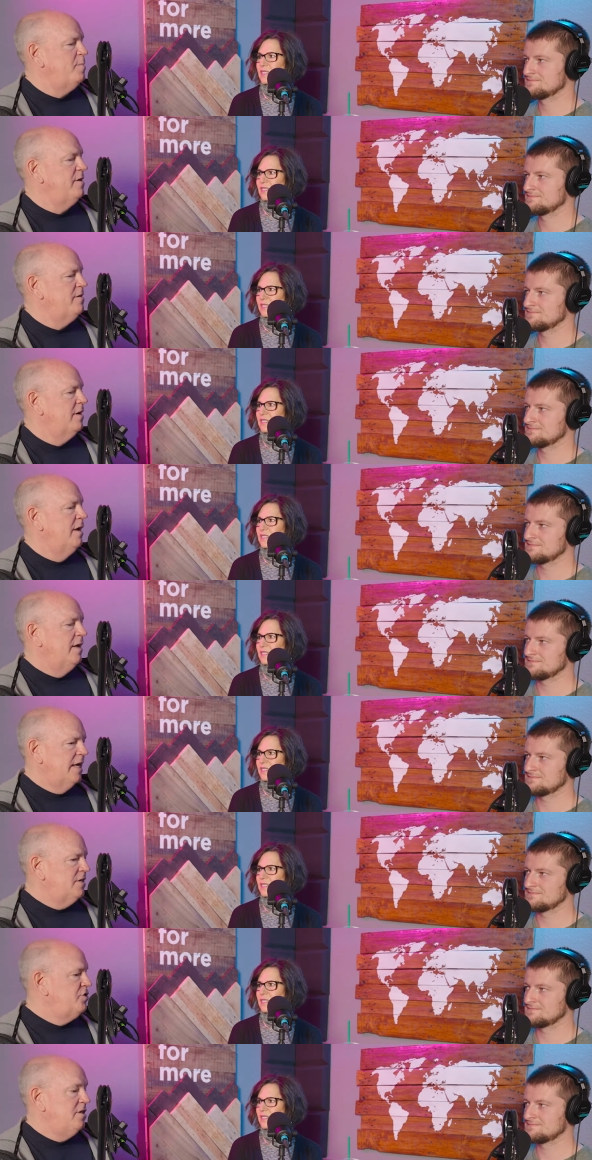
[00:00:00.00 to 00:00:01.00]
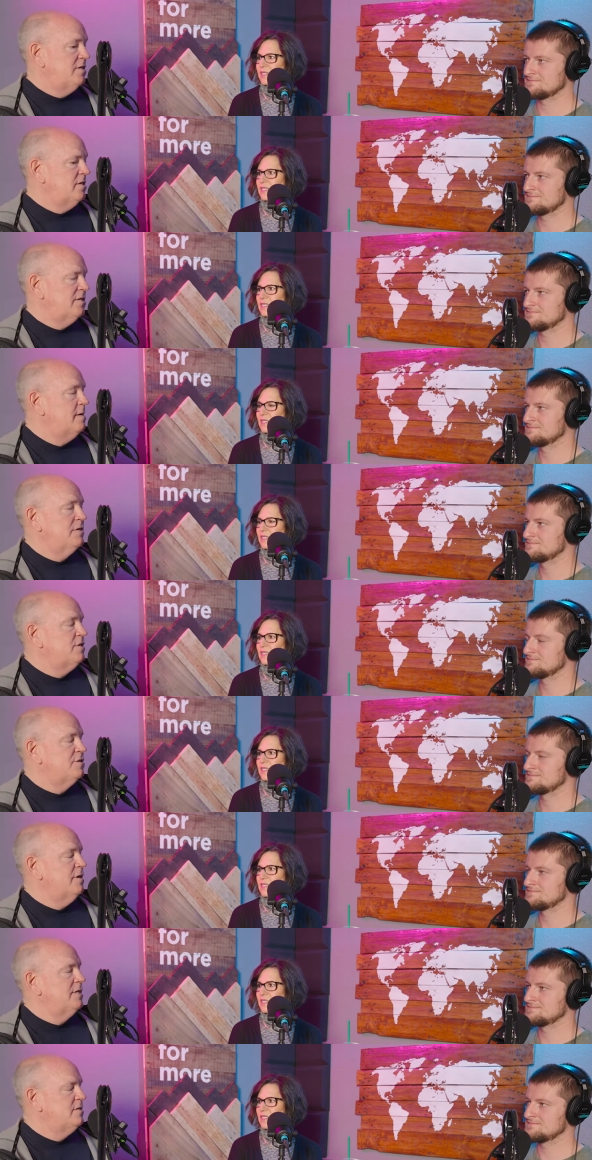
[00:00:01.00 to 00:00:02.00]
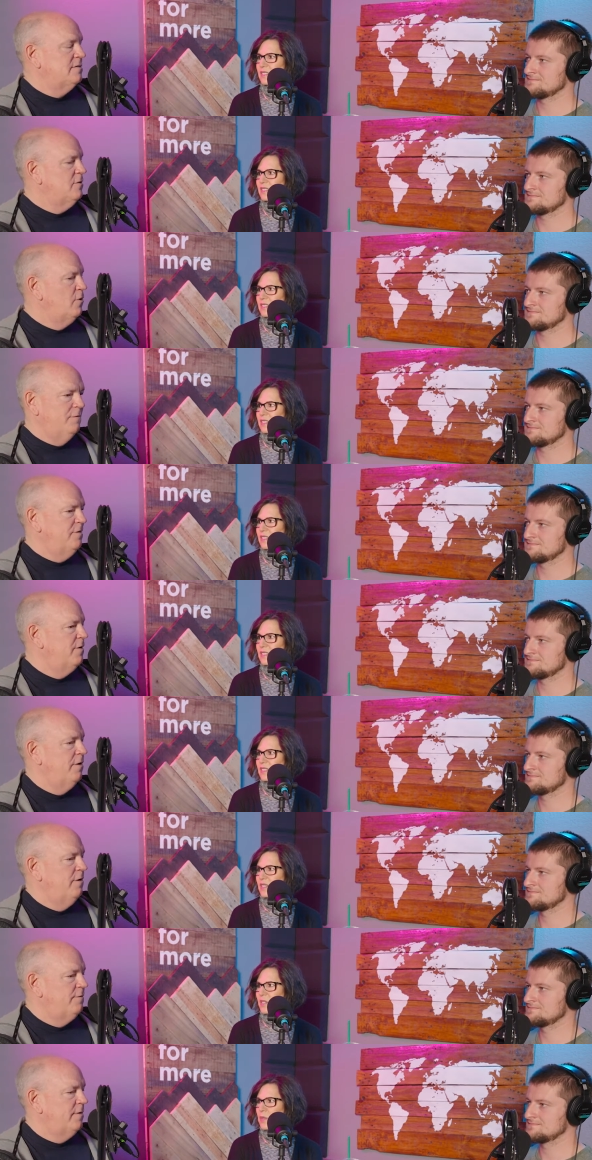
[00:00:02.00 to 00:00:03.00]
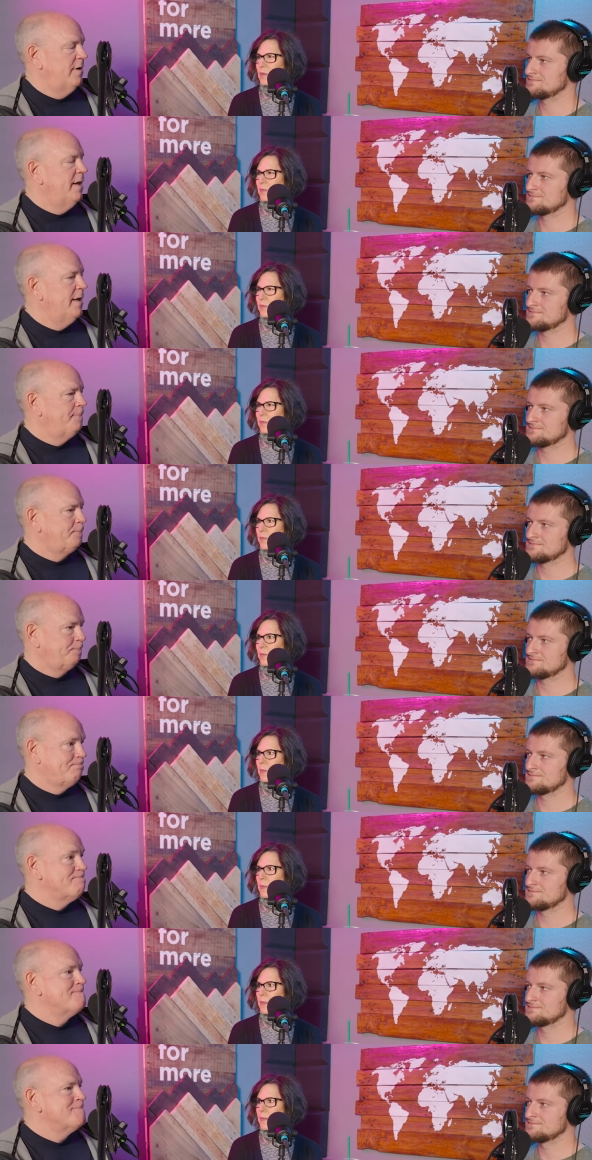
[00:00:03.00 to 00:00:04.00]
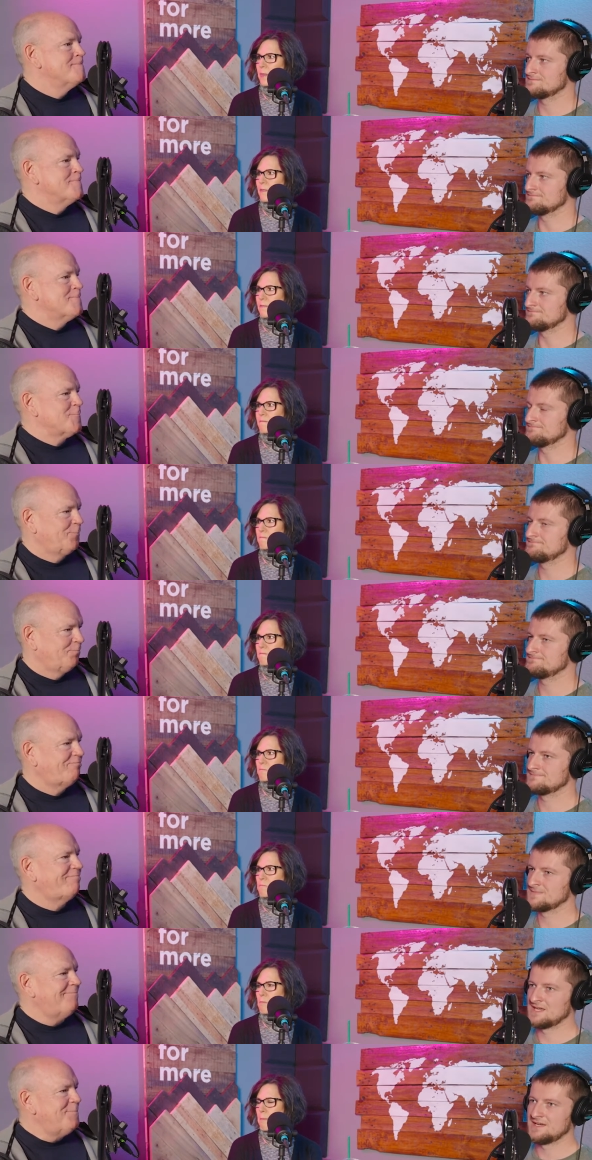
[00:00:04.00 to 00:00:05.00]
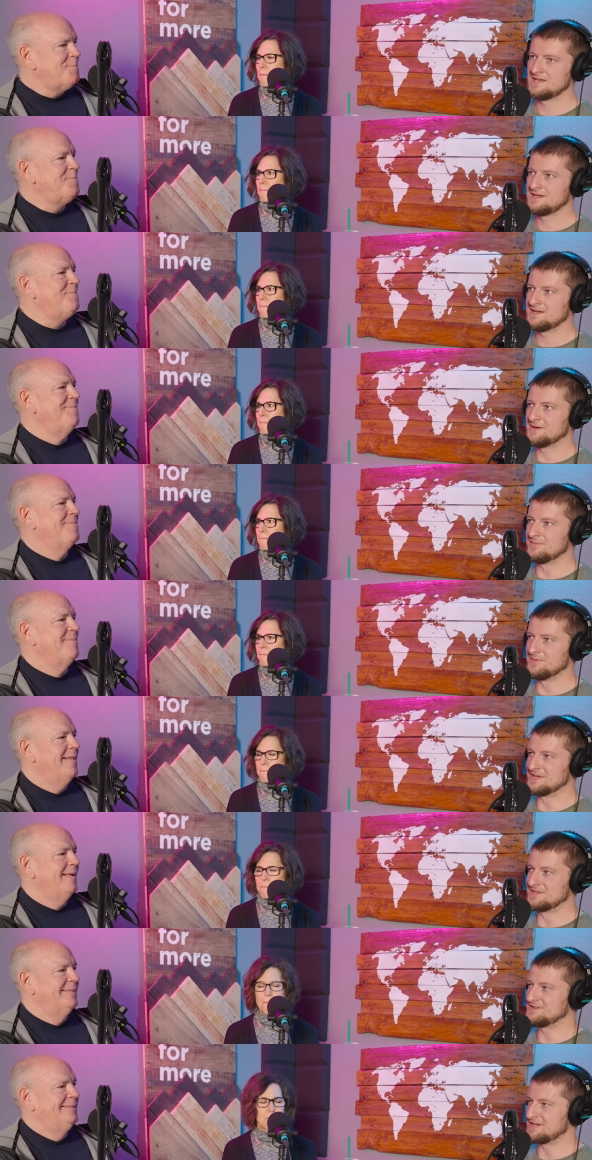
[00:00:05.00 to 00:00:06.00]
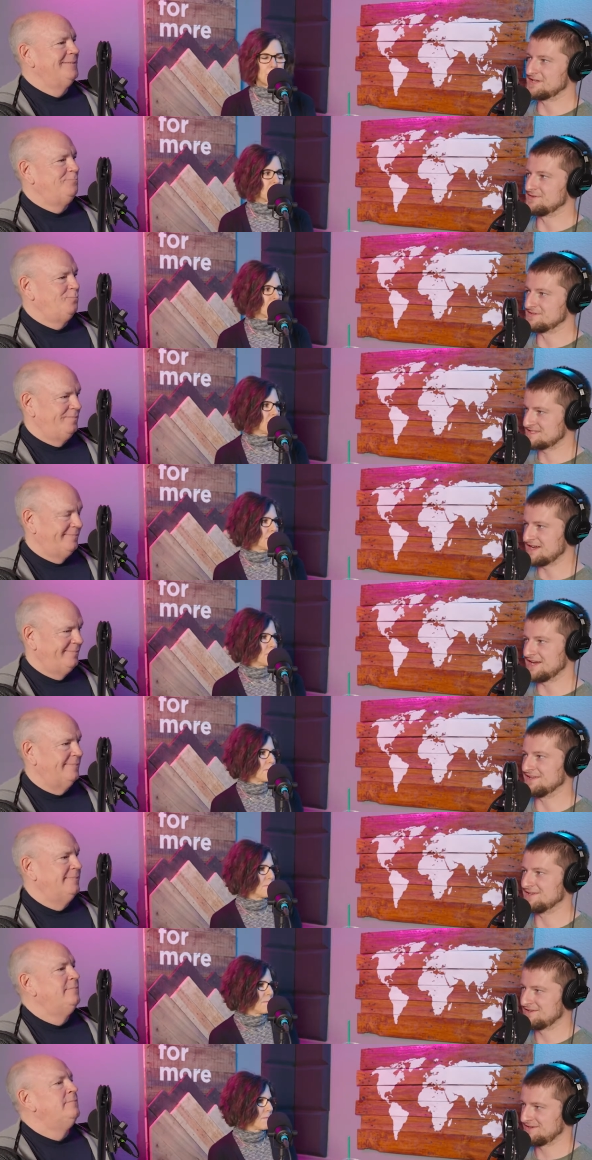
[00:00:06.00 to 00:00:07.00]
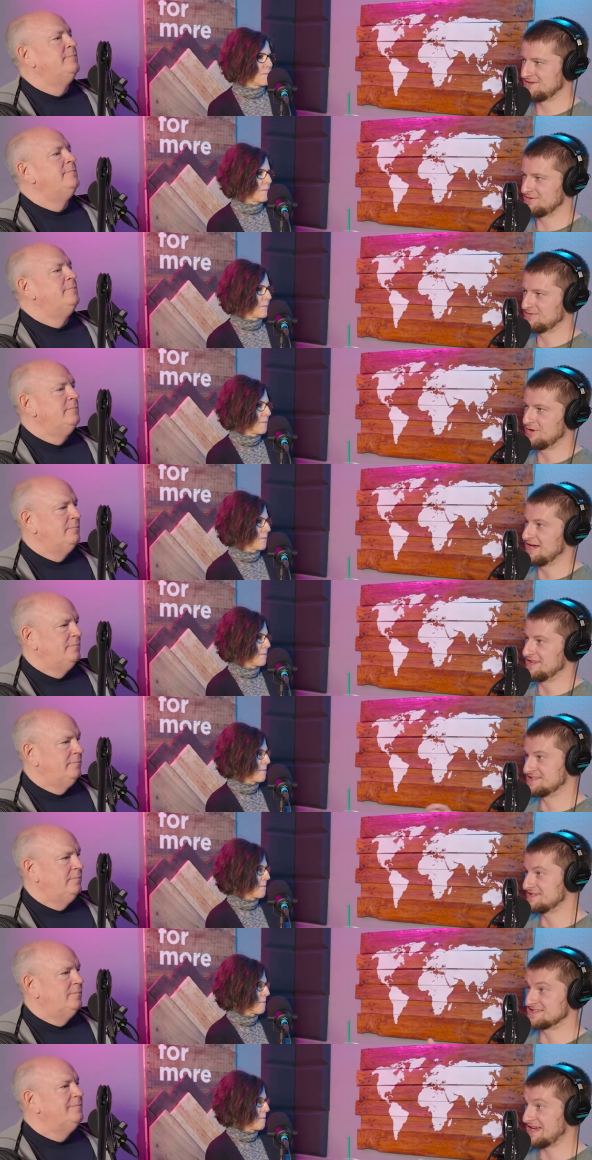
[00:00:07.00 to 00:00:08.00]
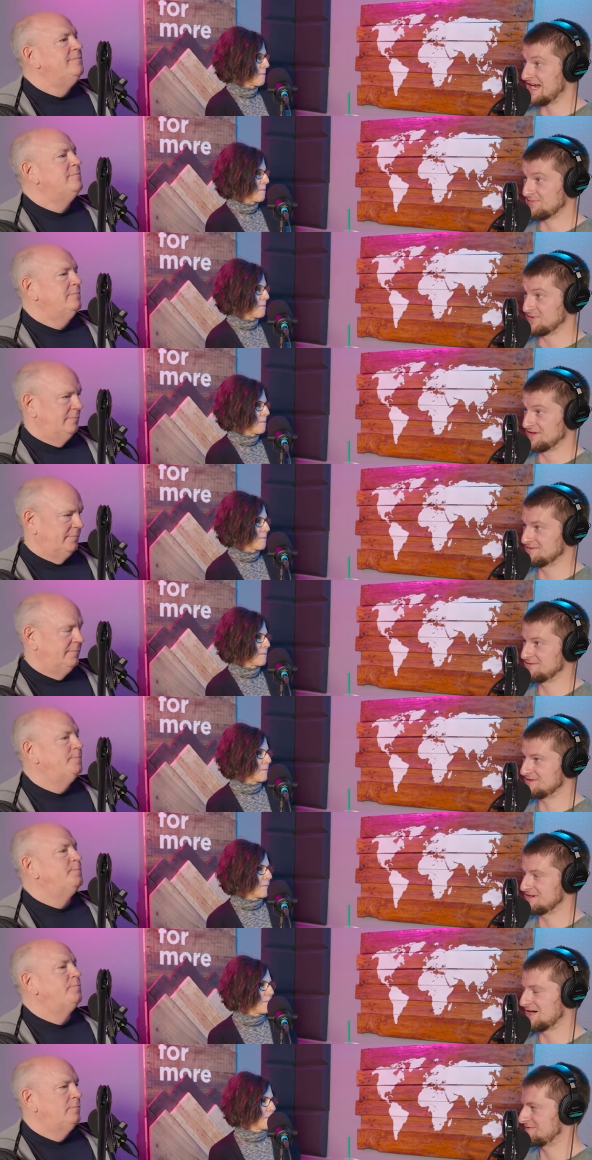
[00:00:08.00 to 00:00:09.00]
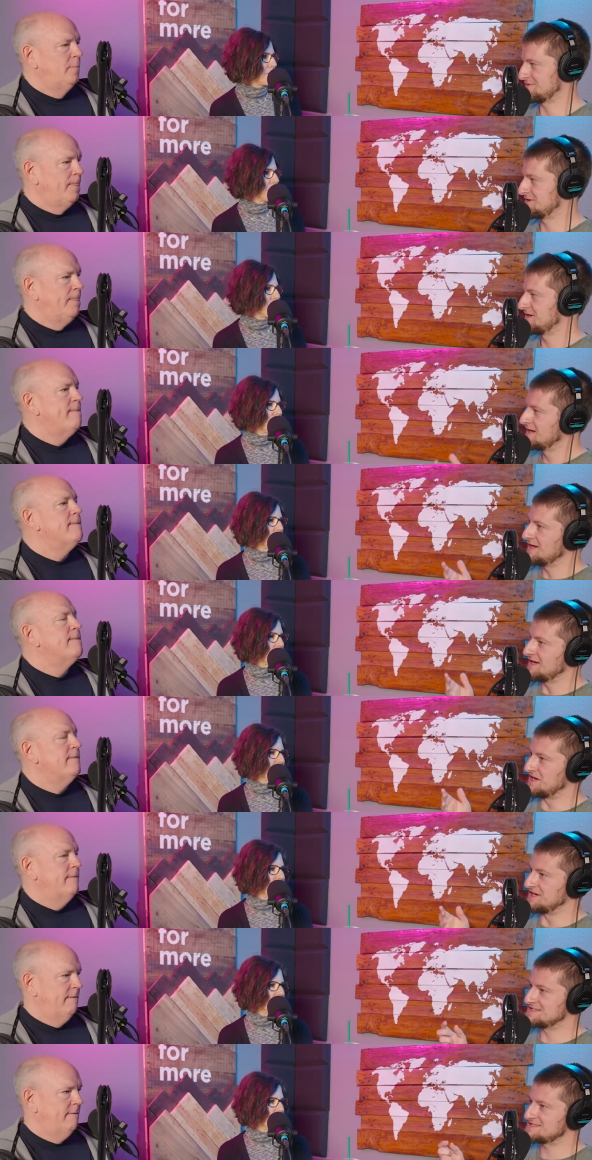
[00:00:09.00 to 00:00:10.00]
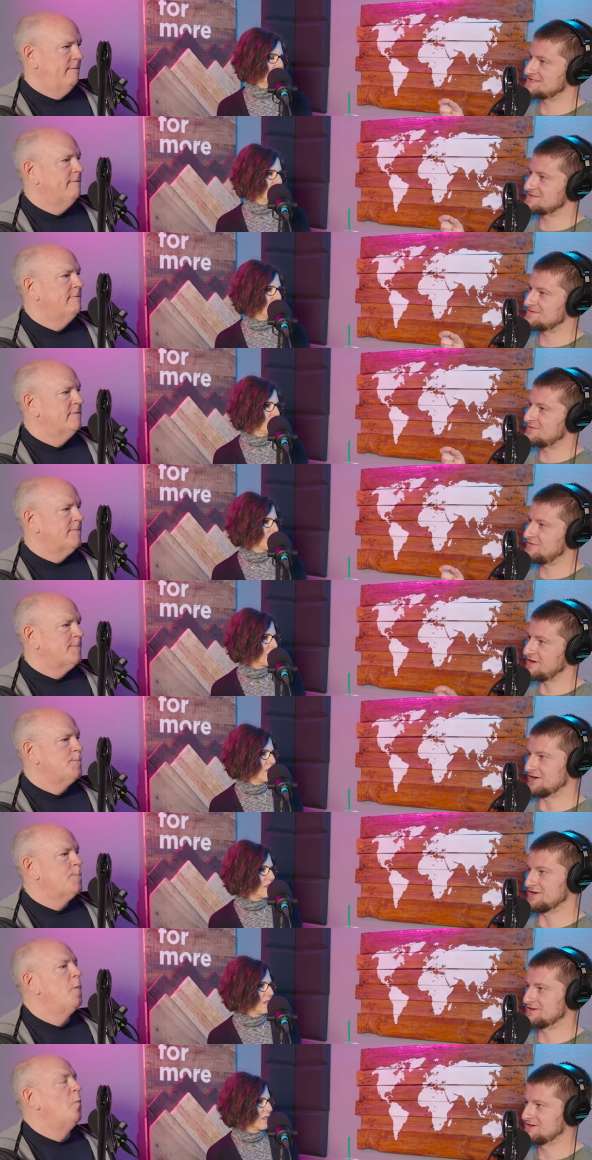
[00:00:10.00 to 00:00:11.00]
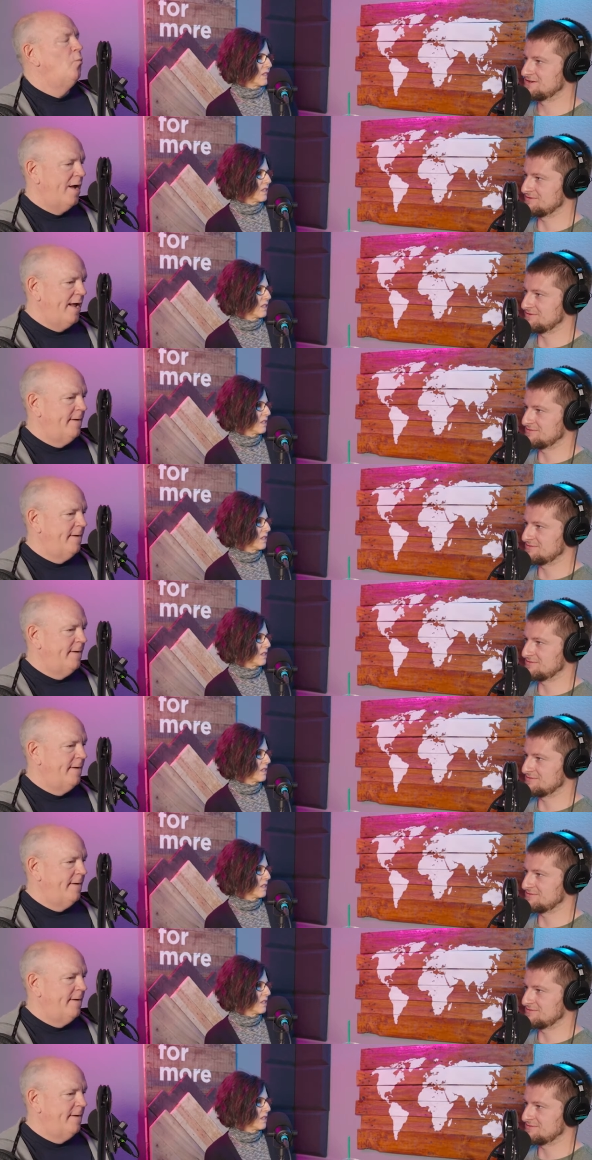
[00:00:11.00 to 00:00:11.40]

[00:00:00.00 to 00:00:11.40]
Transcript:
Speaker 1: be done, as Jesus demonstrates over and over again. Hmm.
Speaker 2: But like you said, why that doesn't happen often is fear. Right.